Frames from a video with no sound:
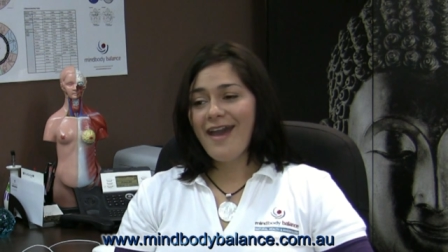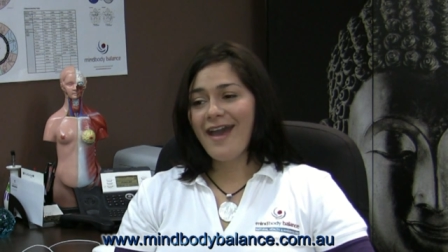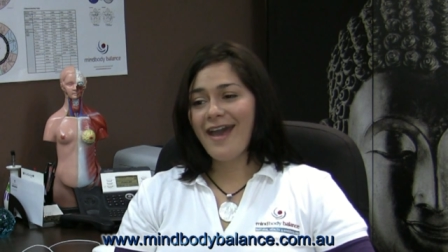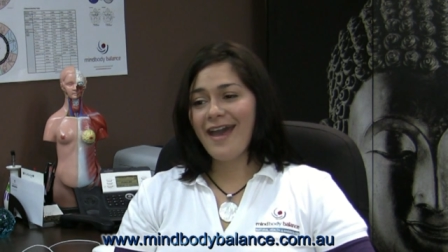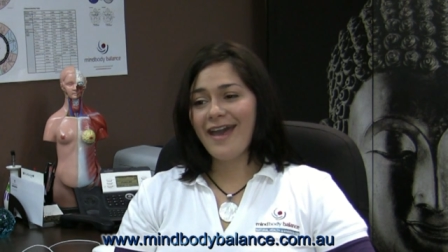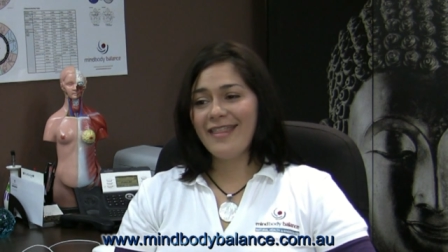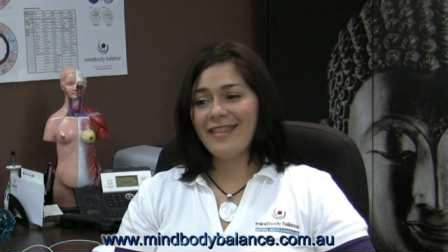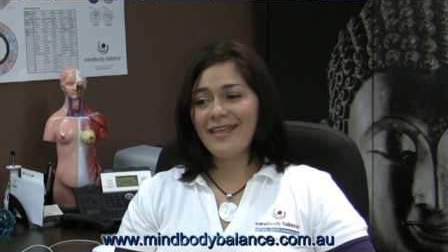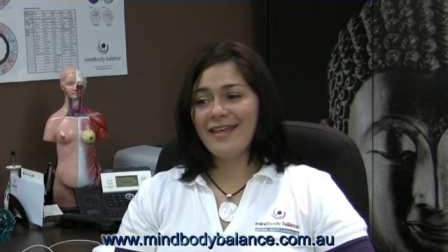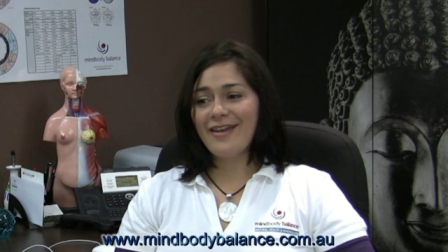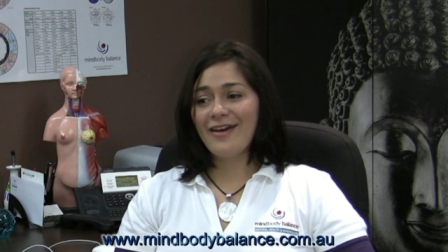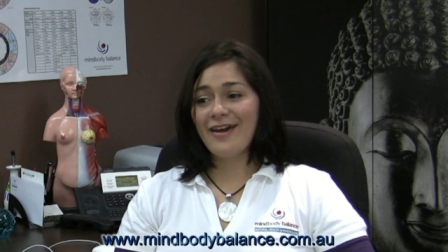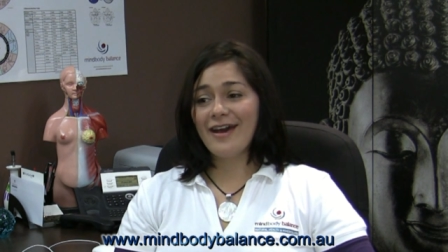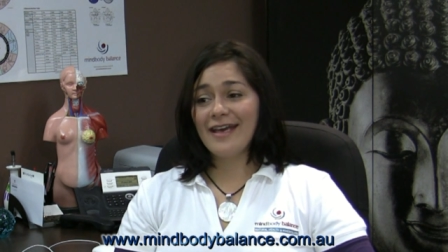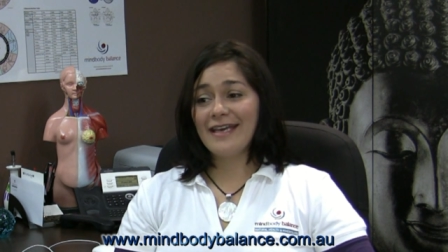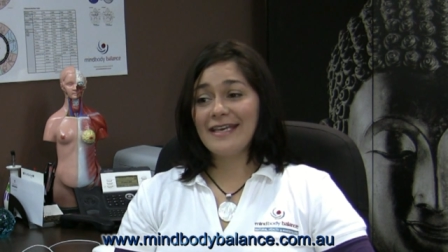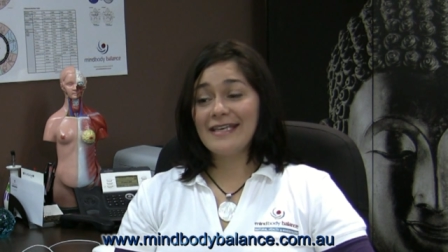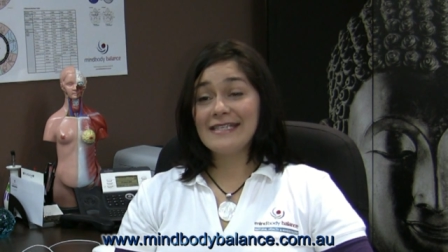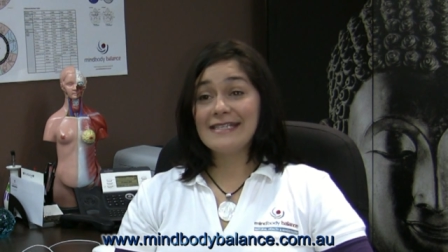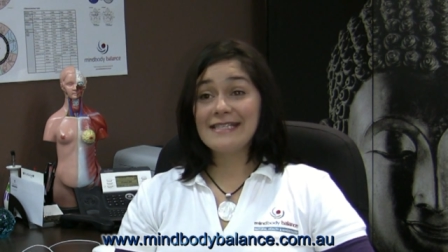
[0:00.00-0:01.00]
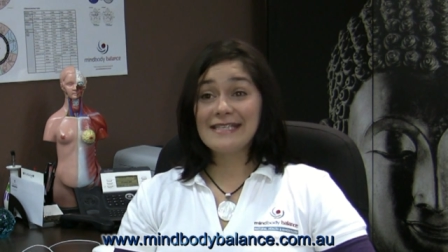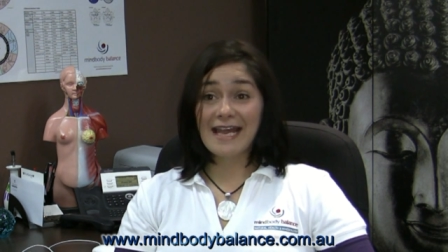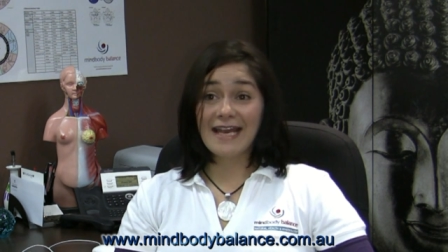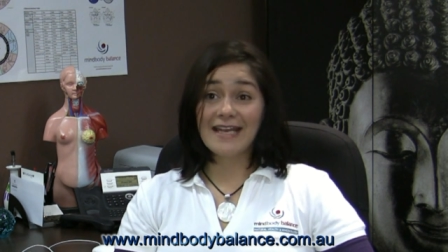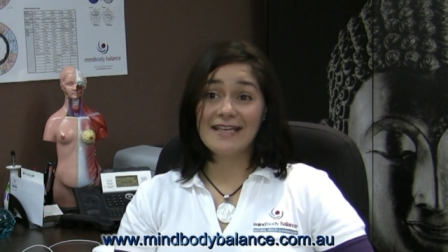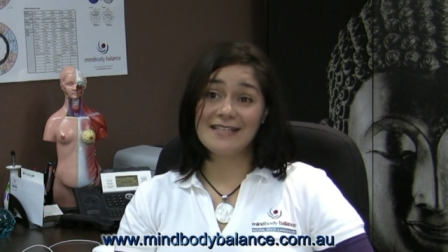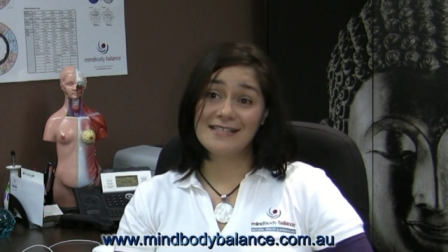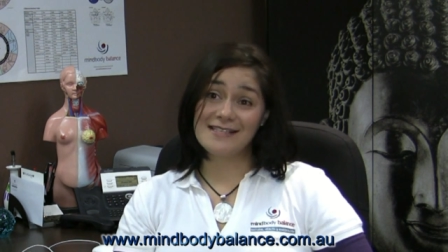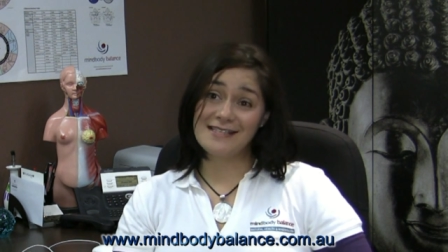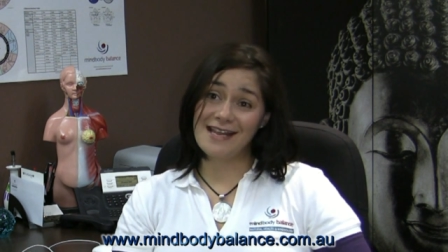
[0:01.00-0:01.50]
and then I
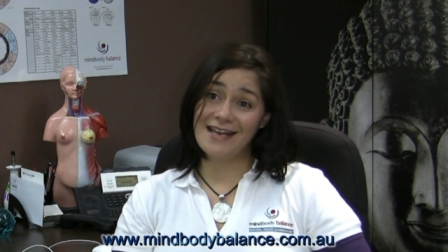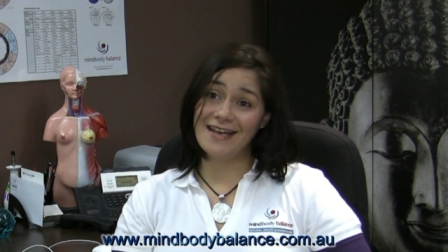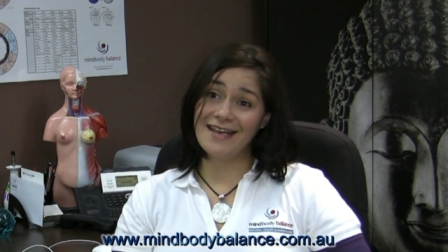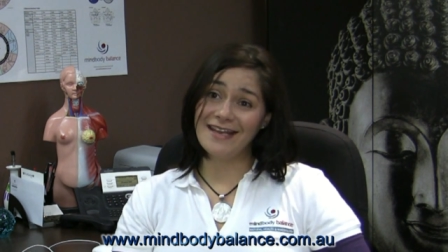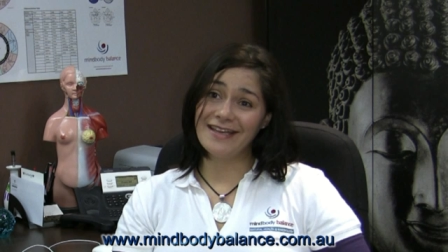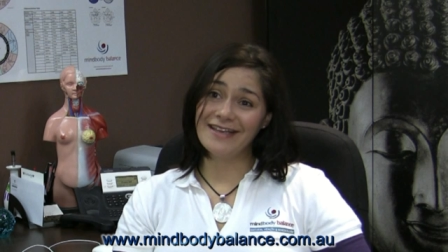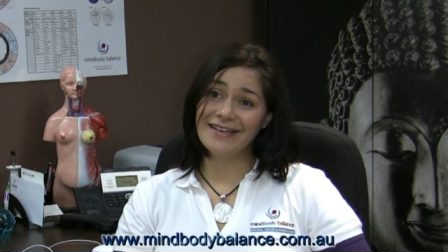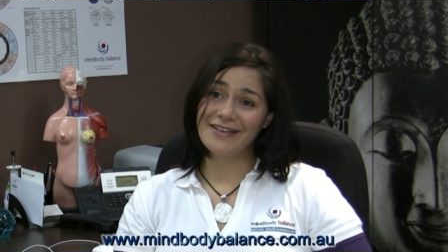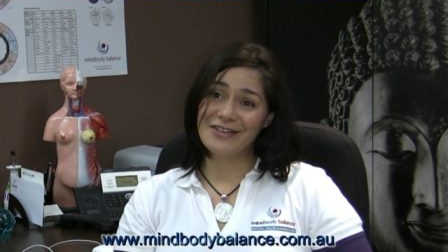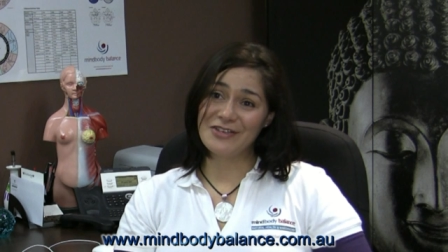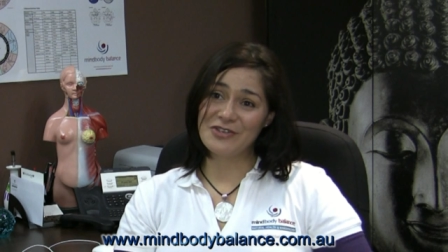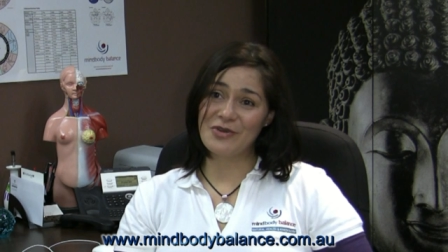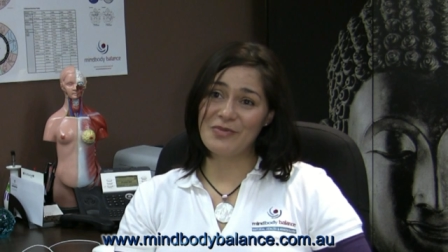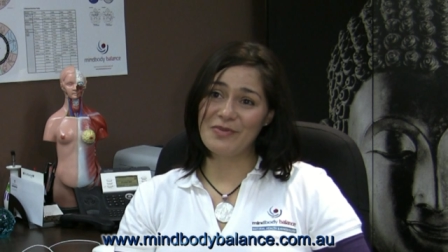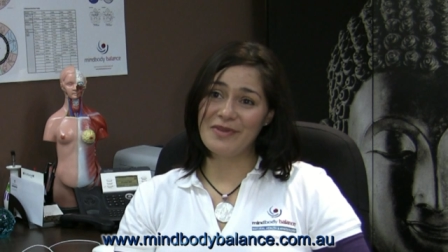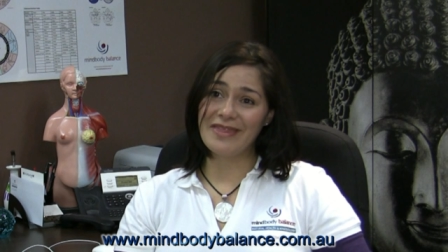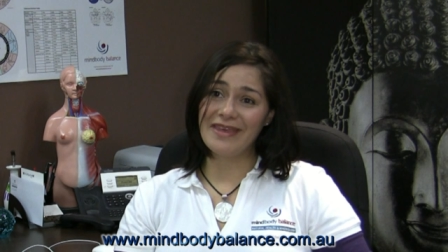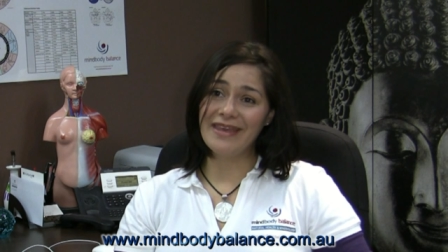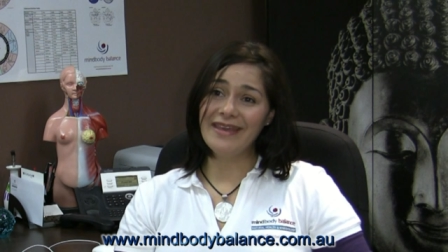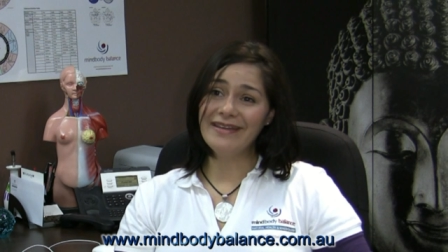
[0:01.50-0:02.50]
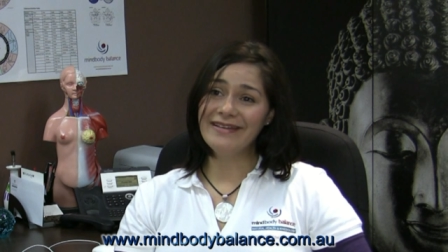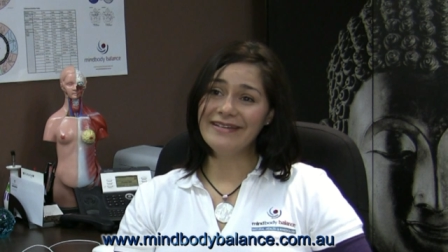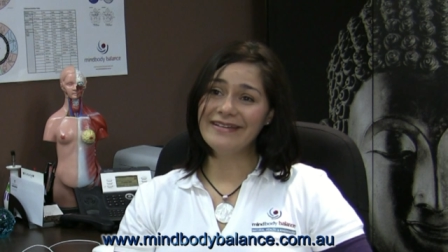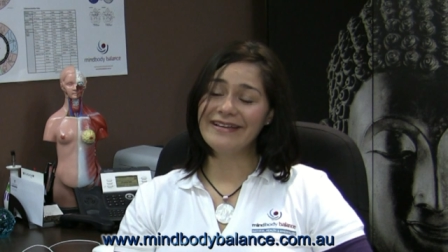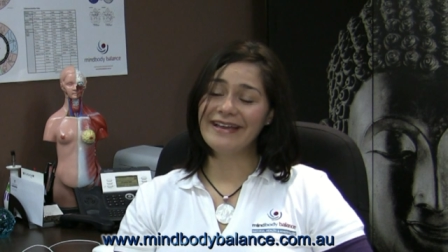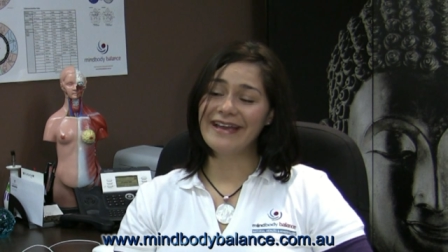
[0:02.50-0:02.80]
started to study naturopathy,